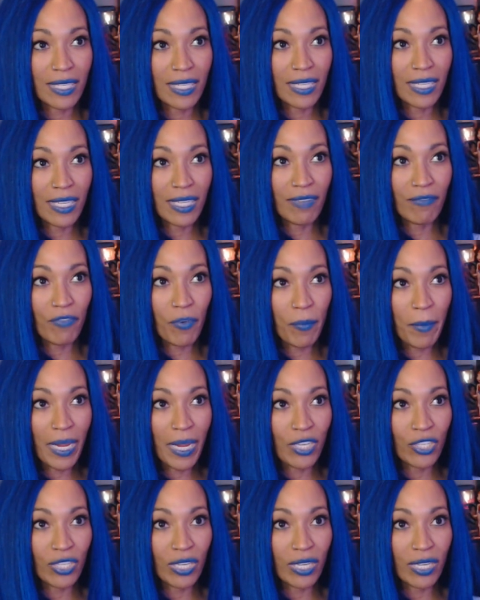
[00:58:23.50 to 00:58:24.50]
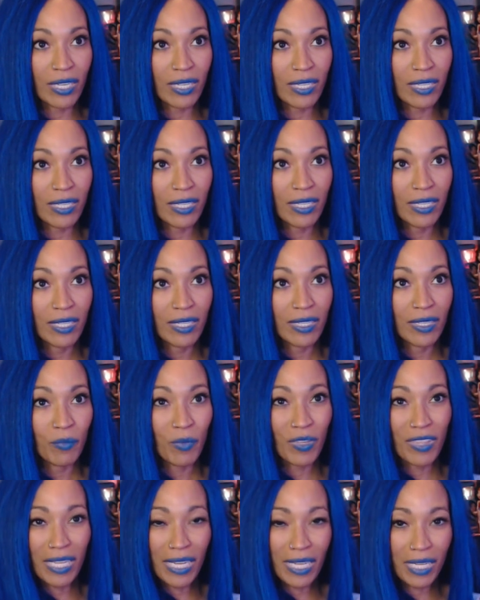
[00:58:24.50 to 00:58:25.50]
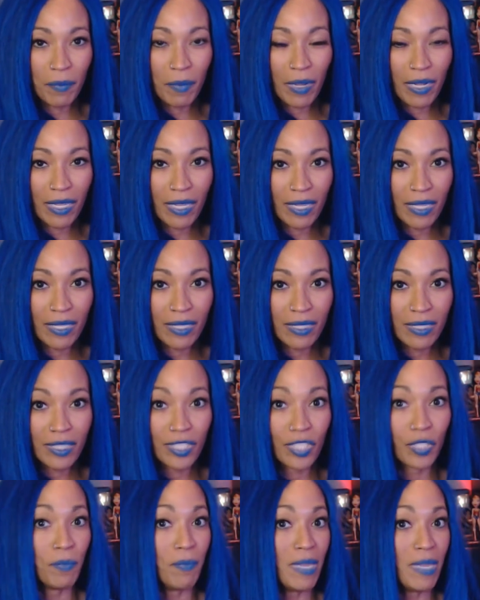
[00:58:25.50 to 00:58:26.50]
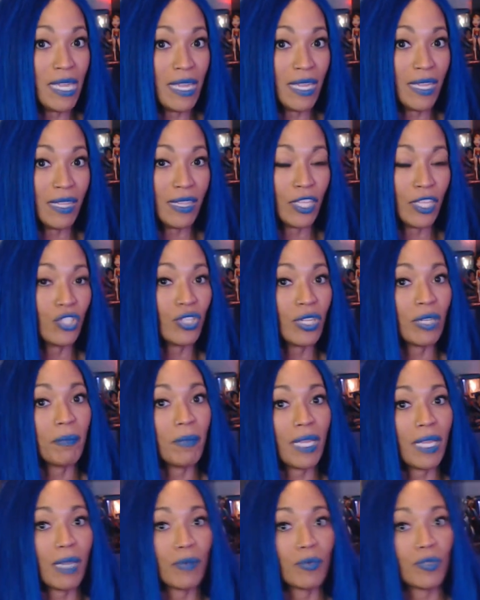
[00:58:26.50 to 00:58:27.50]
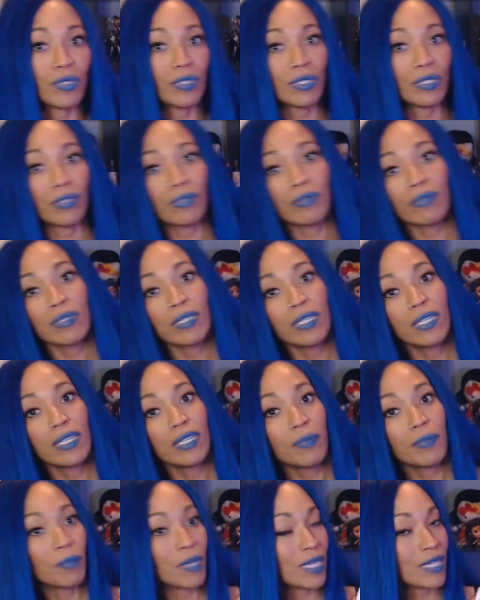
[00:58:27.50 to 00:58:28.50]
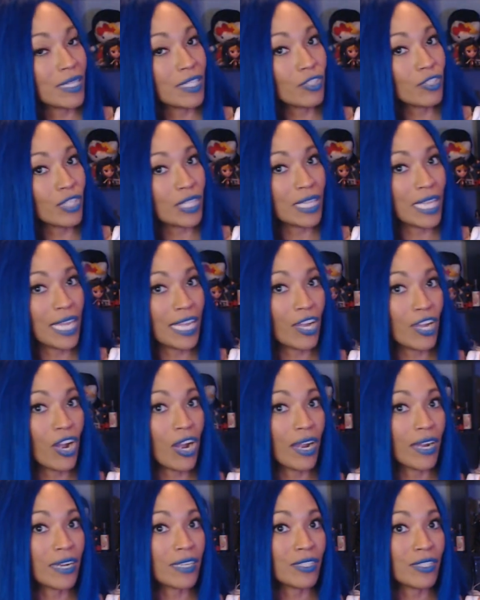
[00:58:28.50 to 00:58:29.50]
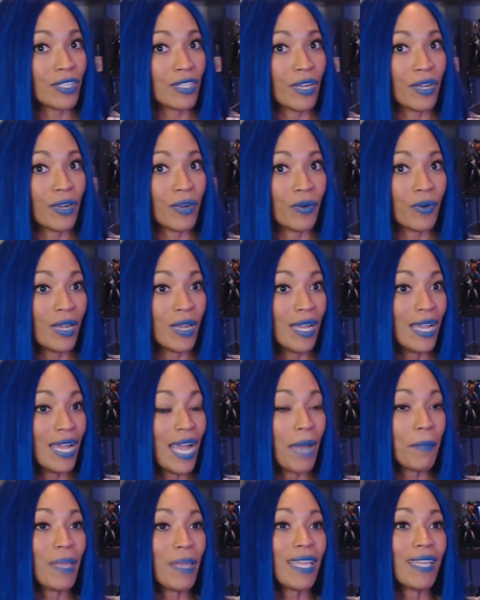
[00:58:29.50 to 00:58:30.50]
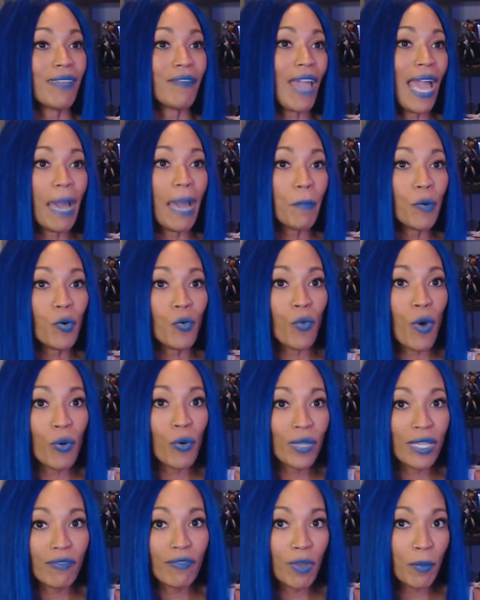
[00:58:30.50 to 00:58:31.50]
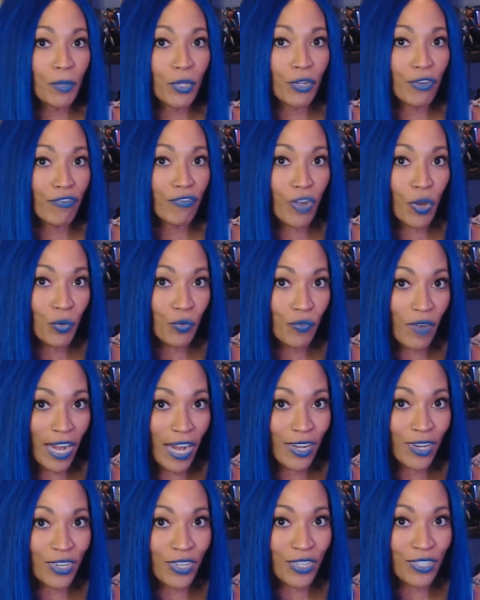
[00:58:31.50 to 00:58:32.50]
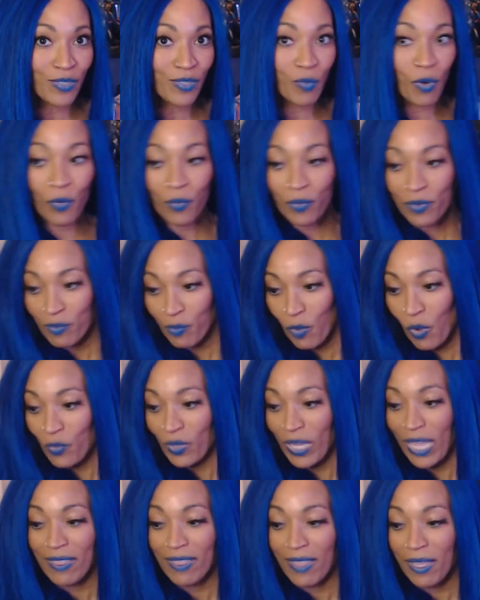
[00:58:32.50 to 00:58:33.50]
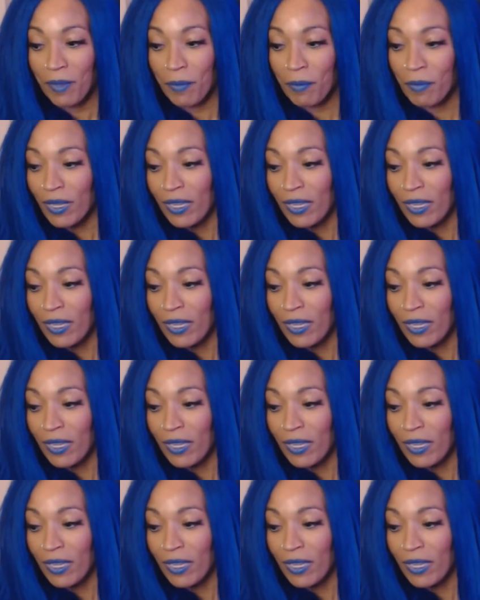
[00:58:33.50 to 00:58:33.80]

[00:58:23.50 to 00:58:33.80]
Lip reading: information with anybody. To me, they shouldn't be able to, but clearly they are. So I'm like, if Apple won't give up your phone records, won't let them,